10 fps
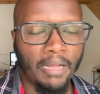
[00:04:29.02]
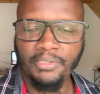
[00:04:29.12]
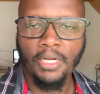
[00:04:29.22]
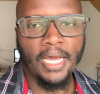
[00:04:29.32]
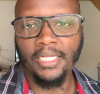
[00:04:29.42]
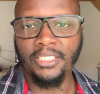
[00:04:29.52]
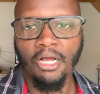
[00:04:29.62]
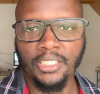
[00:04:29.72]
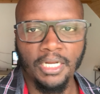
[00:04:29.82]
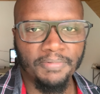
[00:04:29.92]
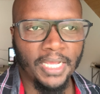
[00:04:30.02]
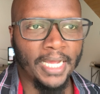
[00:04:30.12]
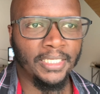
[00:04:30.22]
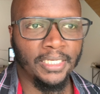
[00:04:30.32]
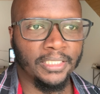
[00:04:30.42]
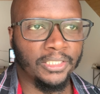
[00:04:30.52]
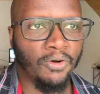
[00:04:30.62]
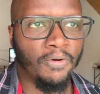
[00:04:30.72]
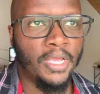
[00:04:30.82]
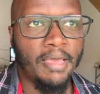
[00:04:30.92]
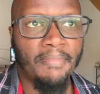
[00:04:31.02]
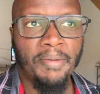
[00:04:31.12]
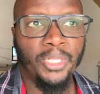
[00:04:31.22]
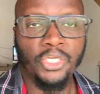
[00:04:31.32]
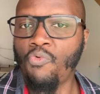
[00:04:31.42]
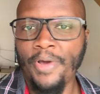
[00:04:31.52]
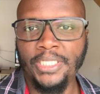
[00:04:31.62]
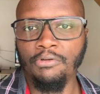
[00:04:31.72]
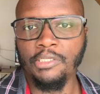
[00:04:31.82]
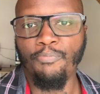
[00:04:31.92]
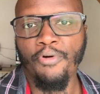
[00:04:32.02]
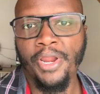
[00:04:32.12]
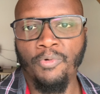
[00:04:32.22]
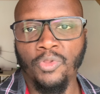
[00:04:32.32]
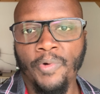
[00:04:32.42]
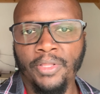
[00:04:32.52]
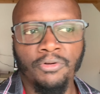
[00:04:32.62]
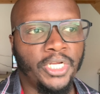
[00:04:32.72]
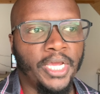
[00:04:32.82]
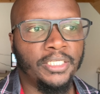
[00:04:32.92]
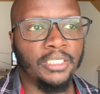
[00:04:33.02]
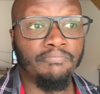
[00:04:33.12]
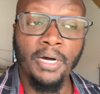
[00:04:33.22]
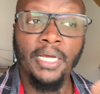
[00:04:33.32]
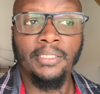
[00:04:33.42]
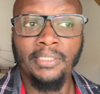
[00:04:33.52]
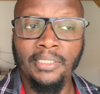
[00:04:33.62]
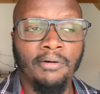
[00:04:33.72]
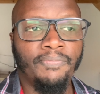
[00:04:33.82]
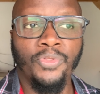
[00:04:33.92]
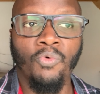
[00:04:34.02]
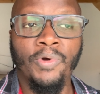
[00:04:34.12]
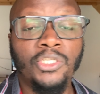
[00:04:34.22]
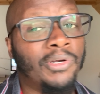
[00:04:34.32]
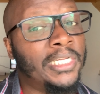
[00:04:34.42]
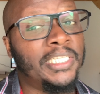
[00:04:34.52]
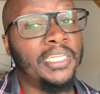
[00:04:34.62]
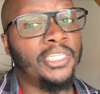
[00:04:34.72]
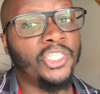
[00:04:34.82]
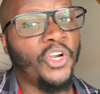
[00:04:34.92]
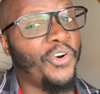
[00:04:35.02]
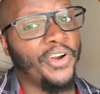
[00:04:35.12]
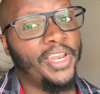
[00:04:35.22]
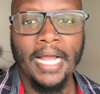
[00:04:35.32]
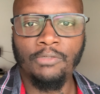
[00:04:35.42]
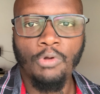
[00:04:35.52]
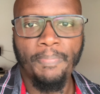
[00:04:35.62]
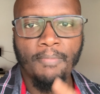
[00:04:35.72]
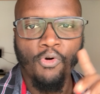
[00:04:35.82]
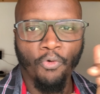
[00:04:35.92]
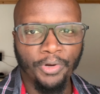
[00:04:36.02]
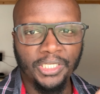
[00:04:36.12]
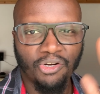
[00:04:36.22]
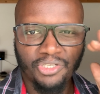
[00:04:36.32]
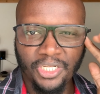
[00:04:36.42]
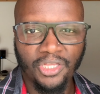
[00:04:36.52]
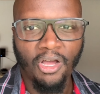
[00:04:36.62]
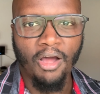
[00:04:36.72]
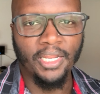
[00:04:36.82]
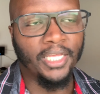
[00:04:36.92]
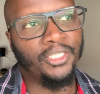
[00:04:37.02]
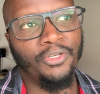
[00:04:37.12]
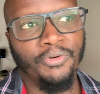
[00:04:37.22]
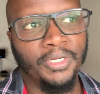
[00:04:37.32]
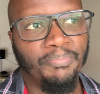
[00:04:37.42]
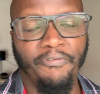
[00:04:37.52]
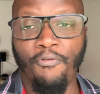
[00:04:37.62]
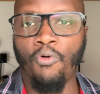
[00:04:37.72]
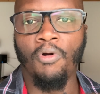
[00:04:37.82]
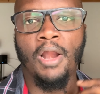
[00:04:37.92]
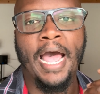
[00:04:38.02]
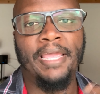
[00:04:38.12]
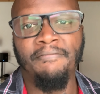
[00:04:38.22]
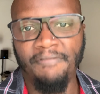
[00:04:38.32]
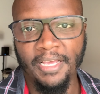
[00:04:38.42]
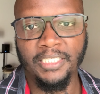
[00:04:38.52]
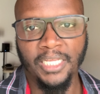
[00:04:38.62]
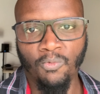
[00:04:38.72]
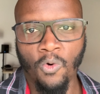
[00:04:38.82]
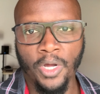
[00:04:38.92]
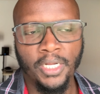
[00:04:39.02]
I'm still kind of tossing up the idea. So maybe this will wait till spring when the weather changes. But, the winter isn't a deterrent. I just want to put more research and thought into it before I invest in one.